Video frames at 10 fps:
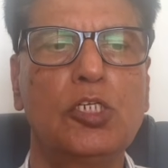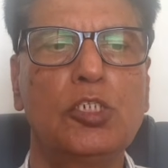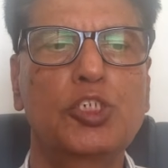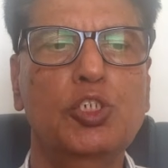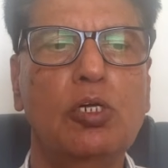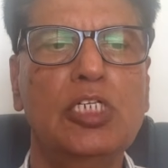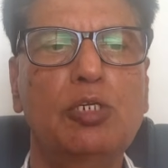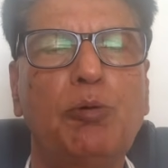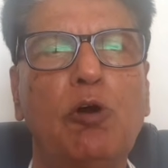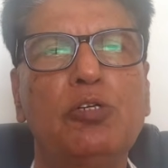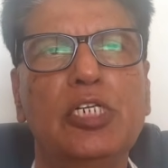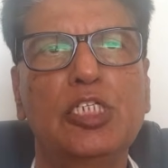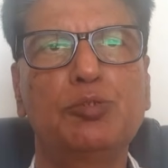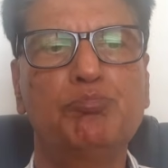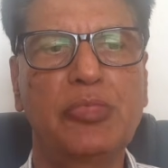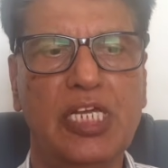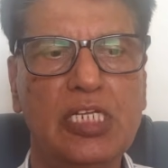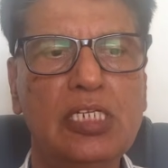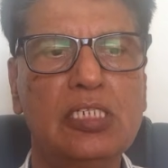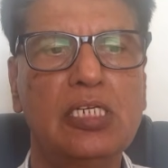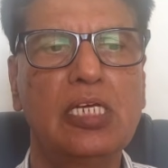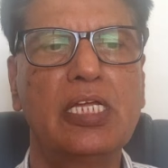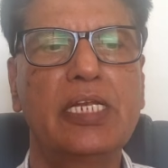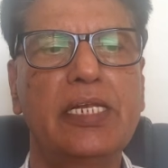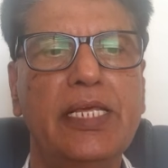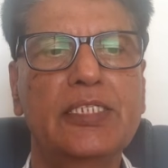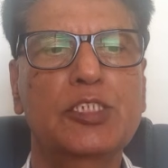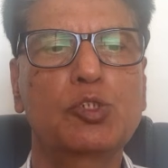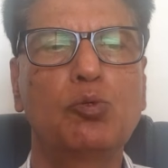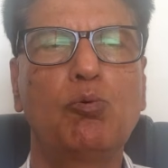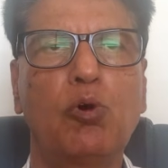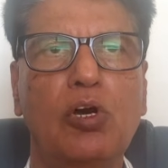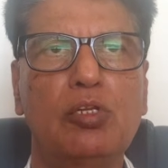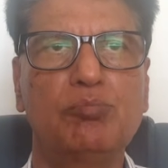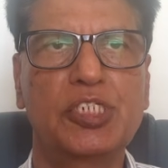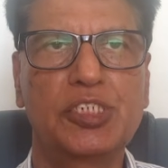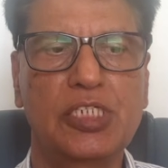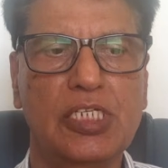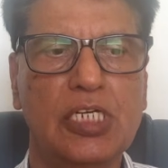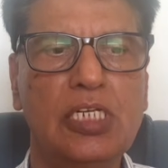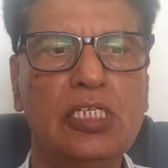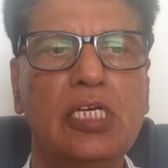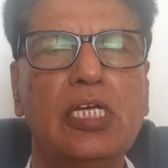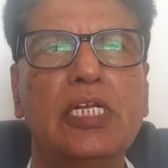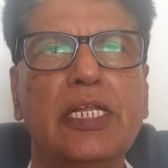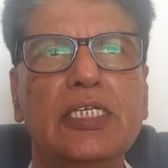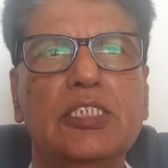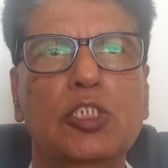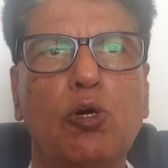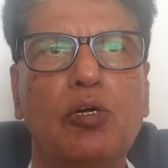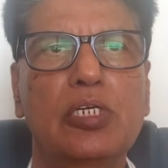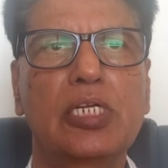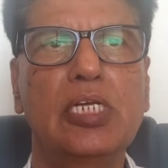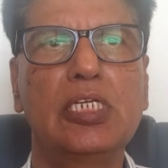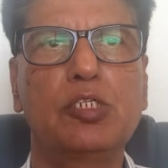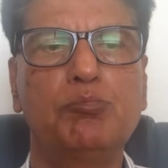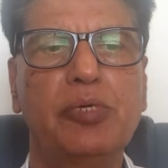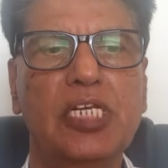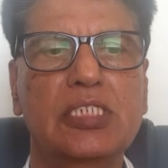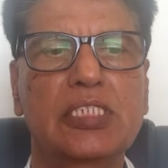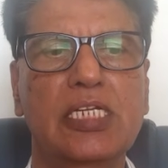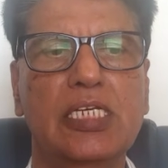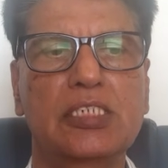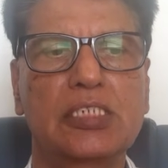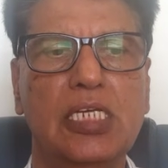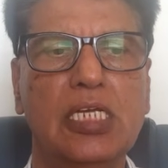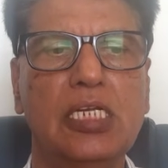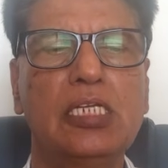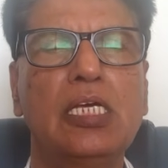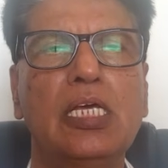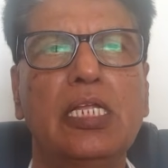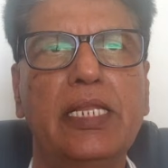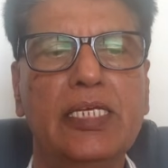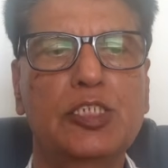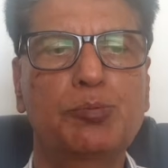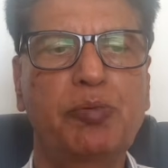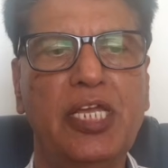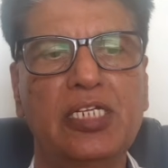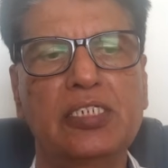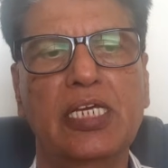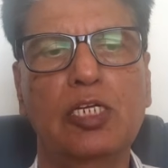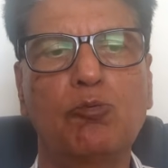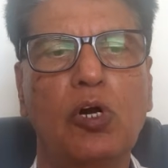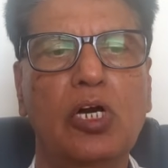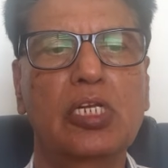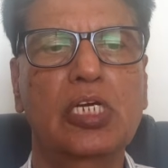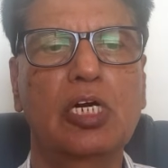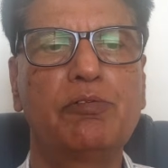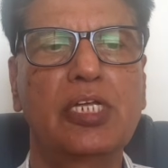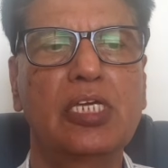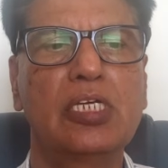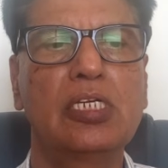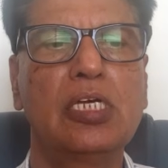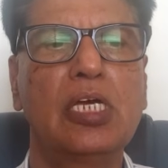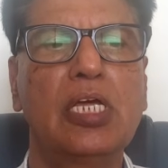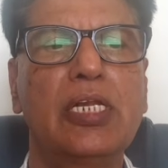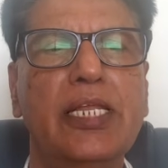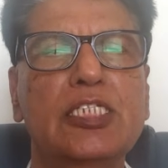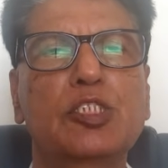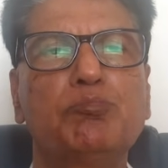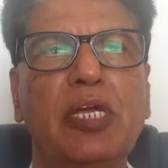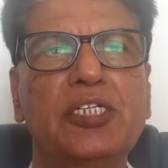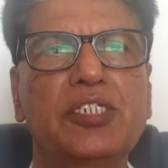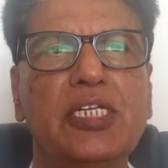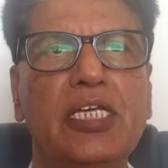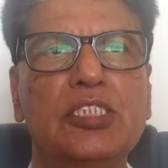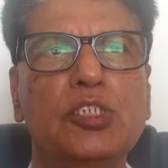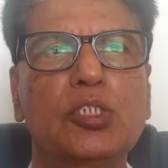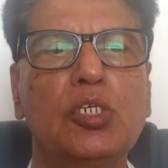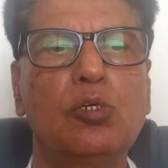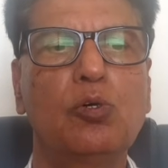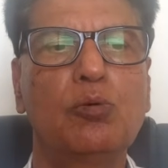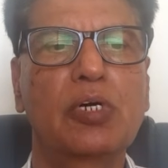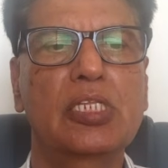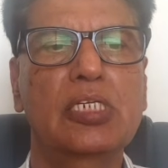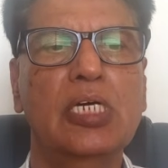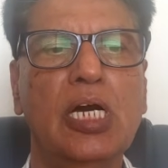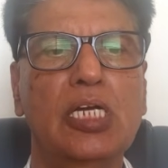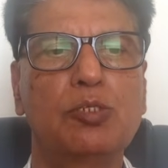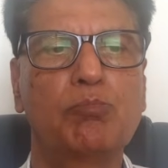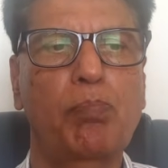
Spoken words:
Shorter boundaries mean less wall material, less concrete, bricks and steel, less paint and wall covering, less maintenance over the time.